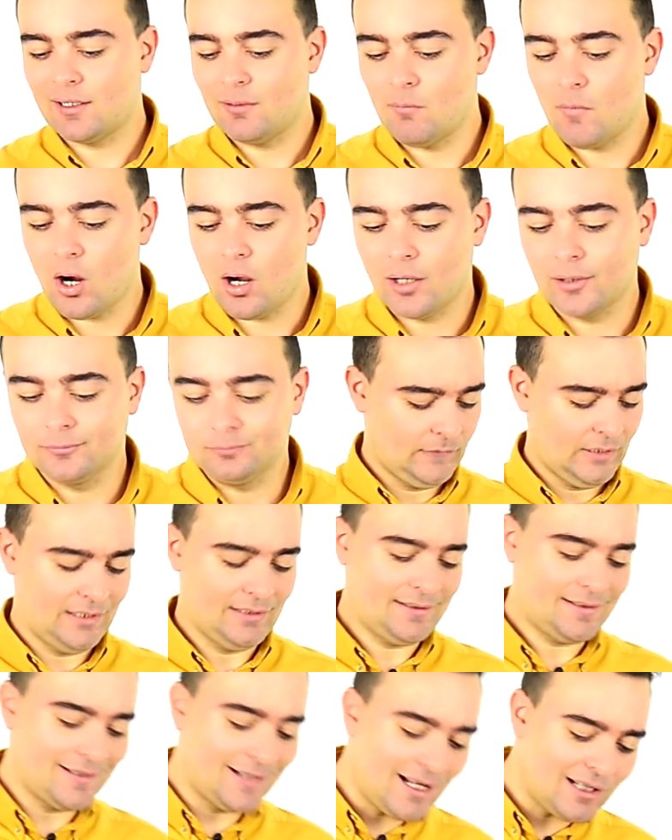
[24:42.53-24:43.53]
Come on,
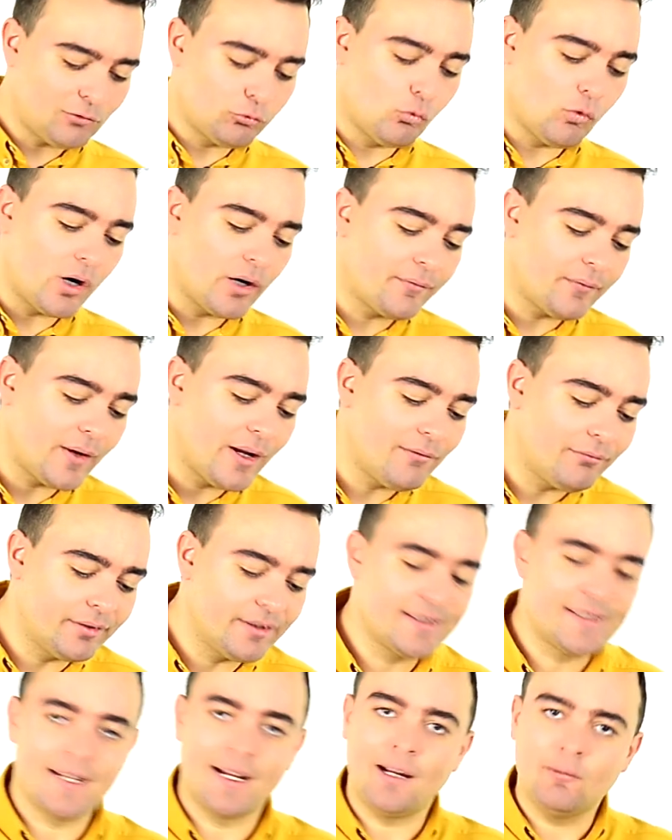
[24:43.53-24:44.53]
it's not worth
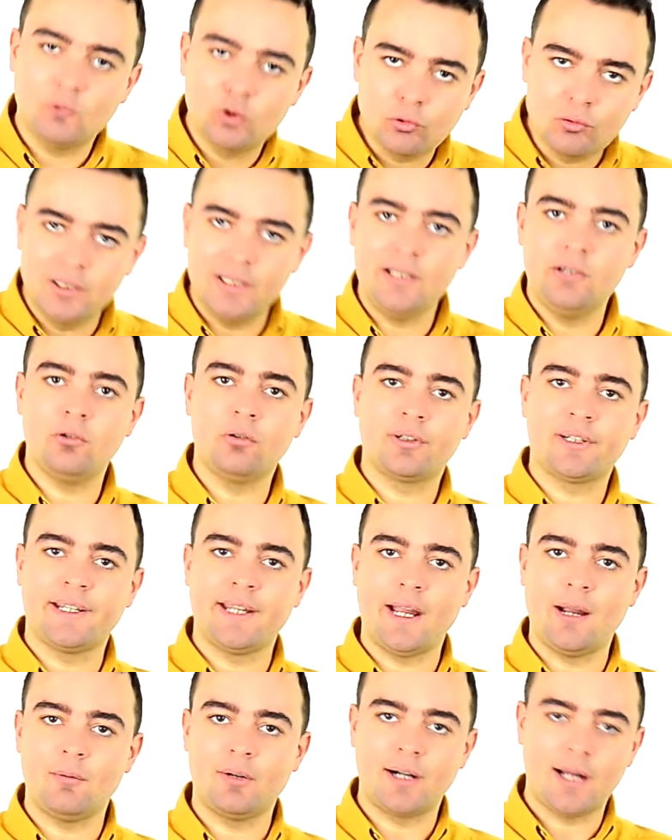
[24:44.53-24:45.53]
every time to clean your
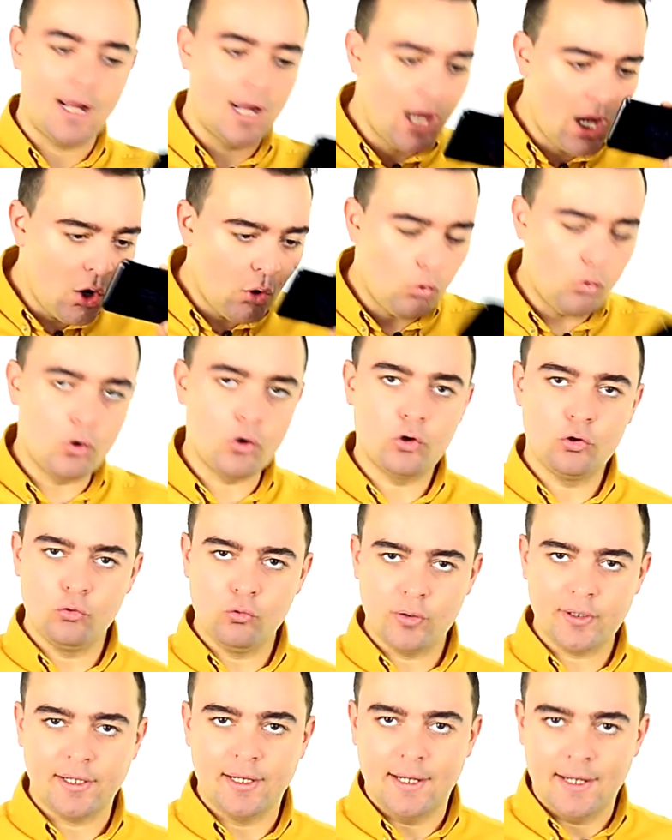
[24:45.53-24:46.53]
camera or
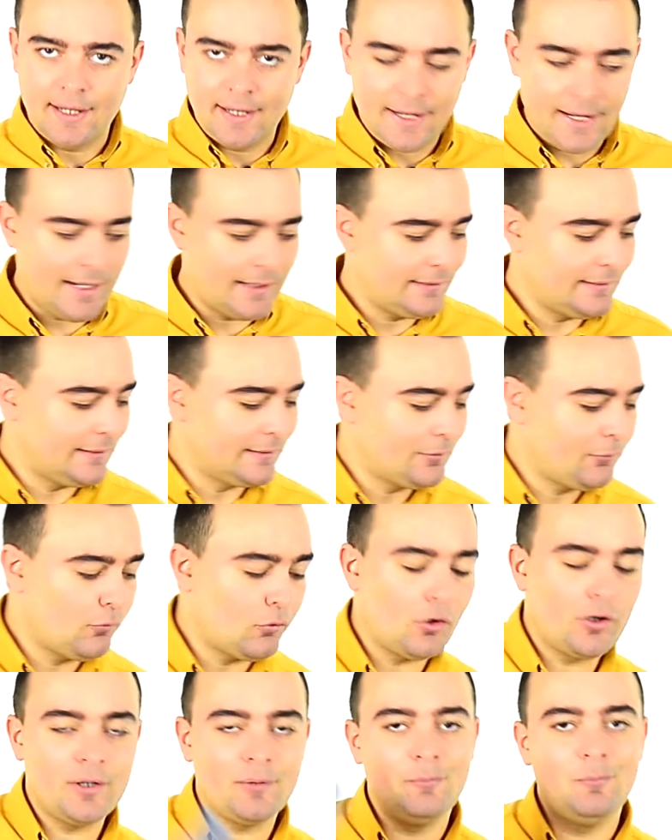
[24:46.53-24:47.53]
look at it.
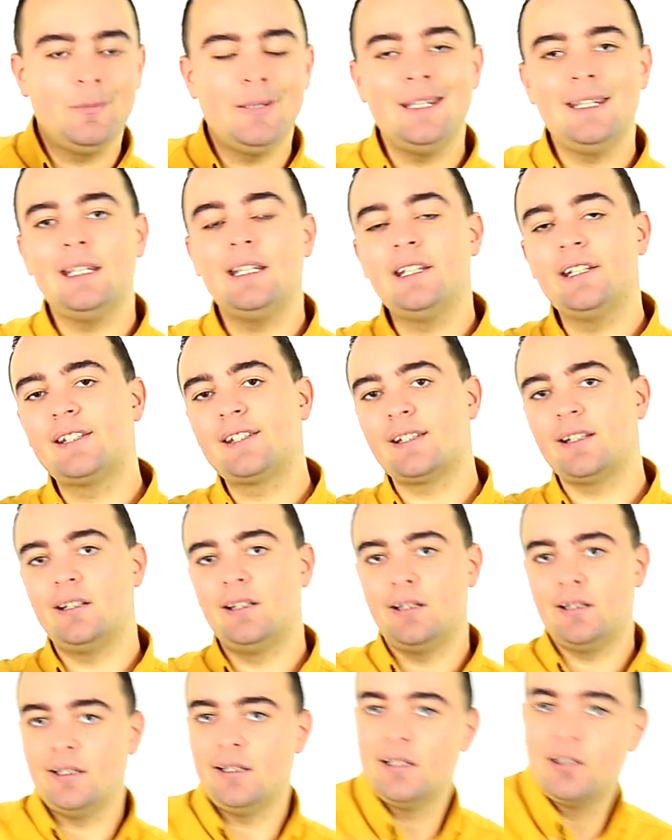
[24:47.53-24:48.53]
For me, it's
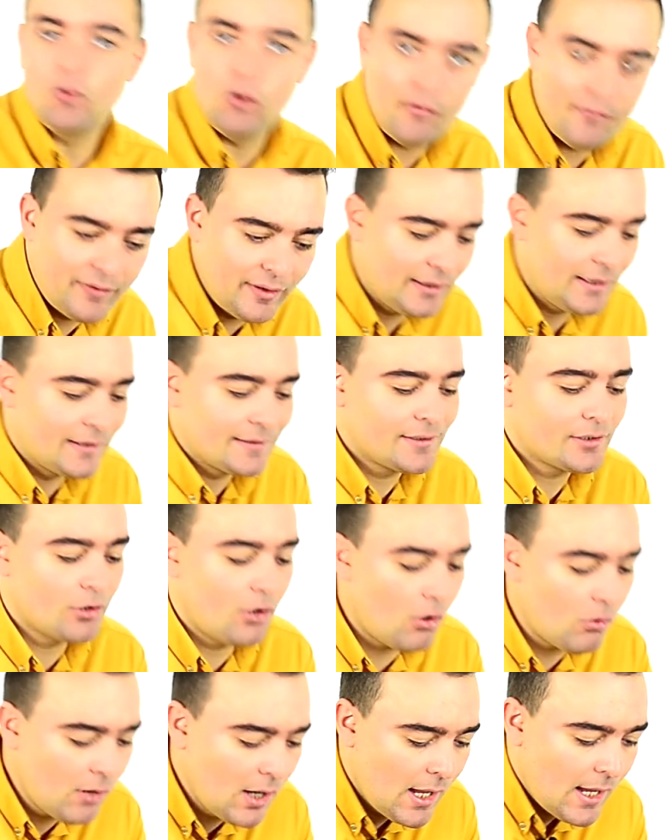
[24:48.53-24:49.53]
inconvenient.
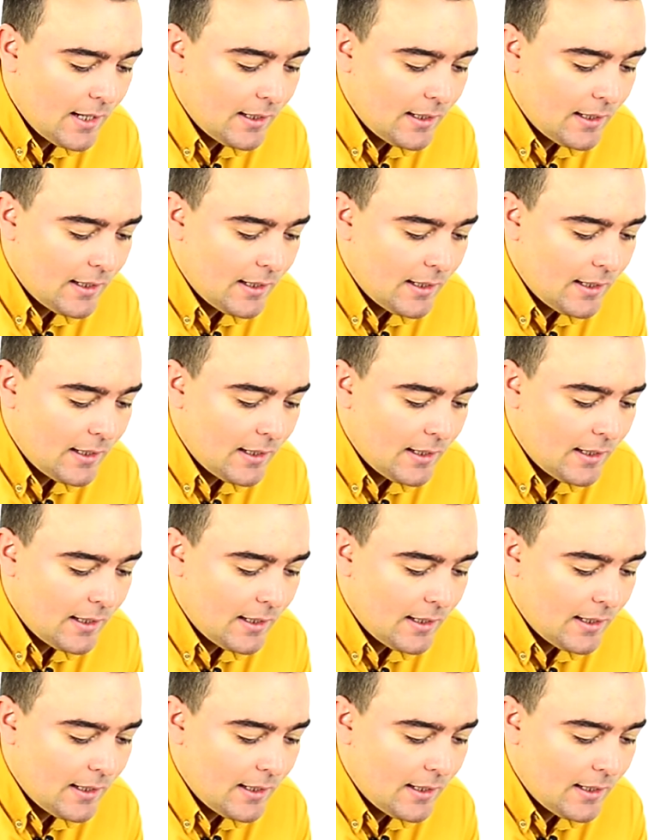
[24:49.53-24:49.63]
So